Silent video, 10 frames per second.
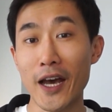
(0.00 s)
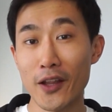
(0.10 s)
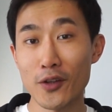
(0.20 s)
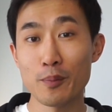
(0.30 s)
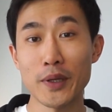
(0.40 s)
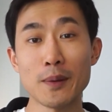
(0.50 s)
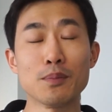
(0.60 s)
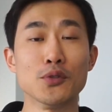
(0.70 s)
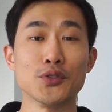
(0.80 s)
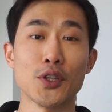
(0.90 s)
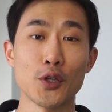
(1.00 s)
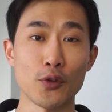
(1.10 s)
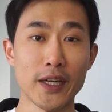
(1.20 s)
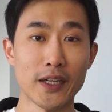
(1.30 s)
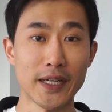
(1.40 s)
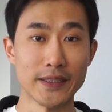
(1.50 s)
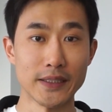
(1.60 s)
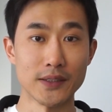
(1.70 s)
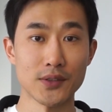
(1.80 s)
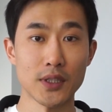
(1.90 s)
other people's great
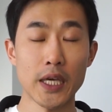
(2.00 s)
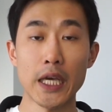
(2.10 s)
ideas.